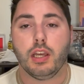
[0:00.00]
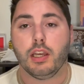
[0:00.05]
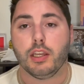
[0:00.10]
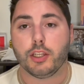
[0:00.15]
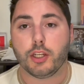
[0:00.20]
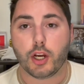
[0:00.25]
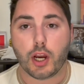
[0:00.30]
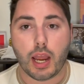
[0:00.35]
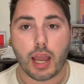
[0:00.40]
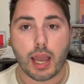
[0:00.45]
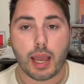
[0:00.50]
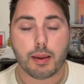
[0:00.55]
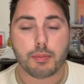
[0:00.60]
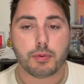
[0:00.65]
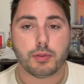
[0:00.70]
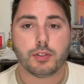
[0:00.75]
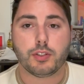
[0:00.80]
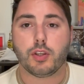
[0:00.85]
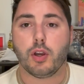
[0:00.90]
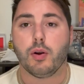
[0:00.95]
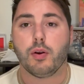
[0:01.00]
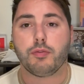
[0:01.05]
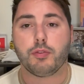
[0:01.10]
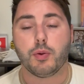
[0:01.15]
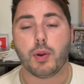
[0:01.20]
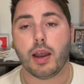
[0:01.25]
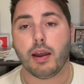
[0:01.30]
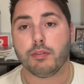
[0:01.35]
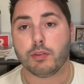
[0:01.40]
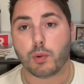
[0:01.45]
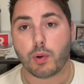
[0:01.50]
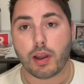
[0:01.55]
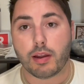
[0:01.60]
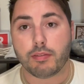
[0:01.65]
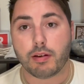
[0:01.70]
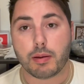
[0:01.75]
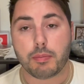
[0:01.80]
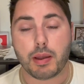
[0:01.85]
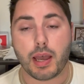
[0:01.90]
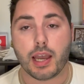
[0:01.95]
your app, so if you have the
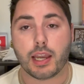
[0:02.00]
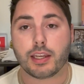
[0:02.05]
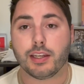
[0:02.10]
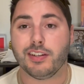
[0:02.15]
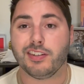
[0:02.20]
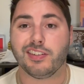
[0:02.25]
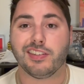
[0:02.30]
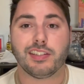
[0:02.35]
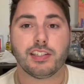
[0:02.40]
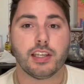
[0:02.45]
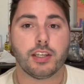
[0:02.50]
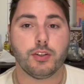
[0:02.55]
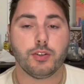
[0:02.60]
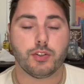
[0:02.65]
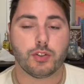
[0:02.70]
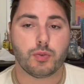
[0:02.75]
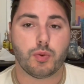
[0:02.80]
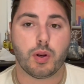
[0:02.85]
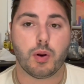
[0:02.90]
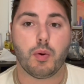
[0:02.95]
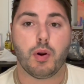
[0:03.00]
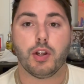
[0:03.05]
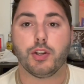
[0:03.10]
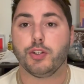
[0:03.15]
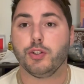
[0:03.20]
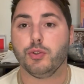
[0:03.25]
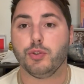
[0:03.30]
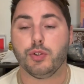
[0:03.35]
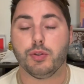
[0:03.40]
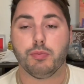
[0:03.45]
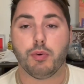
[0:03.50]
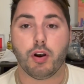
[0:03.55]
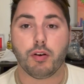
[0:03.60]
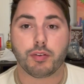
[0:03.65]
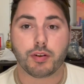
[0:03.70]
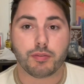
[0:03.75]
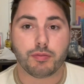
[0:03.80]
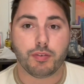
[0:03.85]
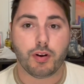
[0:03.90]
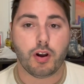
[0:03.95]
Wi-Fi package and say you just want to watch YouTube off
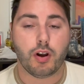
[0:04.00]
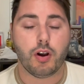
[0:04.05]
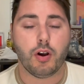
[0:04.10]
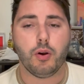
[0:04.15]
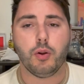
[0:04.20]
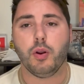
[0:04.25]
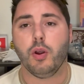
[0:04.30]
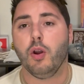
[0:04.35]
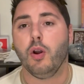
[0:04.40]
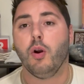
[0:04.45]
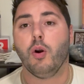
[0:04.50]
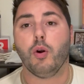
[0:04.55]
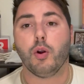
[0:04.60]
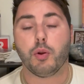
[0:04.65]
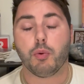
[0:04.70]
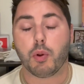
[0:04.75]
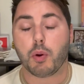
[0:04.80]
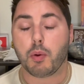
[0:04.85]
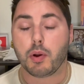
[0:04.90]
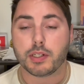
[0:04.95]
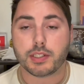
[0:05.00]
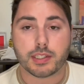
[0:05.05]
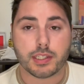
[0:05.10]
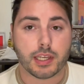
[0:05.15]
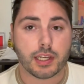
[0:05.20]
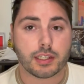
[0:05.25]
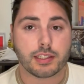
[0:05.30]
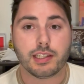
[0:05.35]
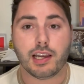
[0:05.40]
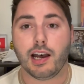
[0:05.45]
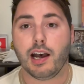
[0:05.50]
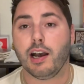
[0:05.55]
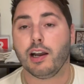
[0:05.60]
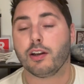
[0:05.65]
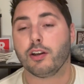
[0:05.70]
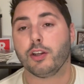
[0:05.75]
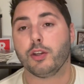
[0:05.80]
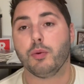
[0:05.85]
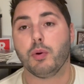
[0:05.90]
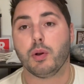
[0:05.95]
your phone, or you want to watch TikTok,
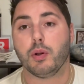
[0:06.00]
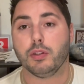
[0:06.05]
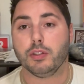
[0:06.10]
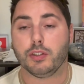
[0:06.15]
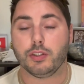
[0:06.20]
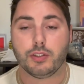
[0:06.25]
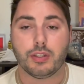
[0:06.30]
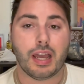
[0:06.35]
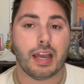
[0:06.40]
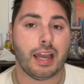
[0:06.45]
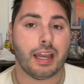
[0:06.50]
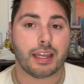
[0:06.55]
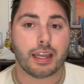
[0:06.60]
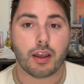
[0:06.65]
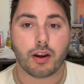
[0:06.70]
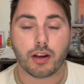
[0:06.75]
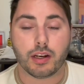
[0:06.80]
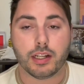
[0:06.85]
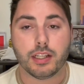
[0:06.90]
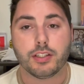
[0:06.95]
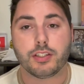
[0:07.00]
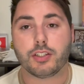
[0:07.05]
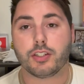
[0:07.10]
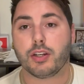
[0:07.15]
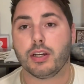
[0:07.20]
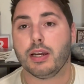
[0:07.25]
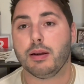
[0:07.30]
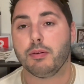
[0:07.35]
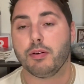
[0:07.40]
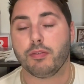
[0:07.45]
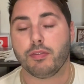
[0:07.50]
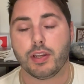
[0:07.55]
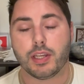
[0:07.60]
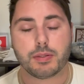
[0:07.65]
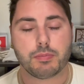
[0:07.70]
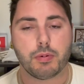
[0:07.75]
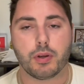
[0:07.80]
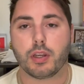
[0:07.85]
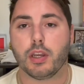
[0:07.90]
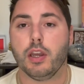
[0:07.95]
or you want to hang out on Instagram or
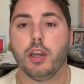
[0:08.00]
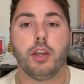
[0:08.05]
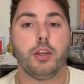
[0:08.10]
Facebook,